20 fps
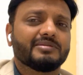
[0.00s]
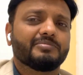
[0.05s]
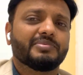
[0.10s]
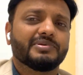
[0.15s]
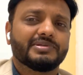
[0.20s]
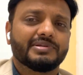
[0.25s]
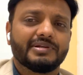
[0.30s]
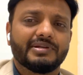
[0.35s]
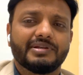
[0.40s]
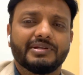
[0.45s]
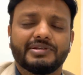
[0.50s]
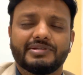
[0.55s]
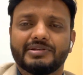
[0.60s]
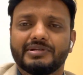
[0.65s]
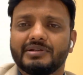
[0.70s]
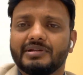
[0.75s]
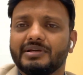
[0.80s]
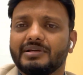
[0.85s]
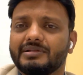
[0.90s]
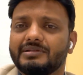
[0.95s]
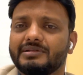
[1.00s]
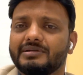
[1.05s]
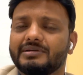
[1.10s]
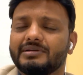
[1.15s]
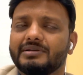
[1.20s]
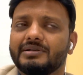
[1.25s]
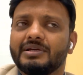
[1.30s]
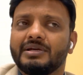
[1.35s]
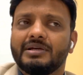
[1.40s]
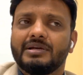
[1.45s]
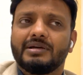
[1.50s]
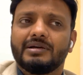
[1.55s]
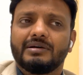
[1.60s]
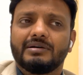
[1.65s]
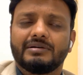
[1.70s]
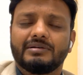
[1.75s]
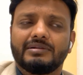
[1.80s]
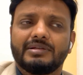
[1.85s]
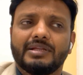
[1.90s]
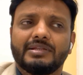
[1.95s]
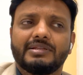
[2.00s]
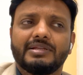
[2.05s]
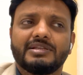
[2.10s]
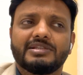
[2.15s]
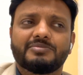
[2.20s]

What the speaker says: presentation or nothing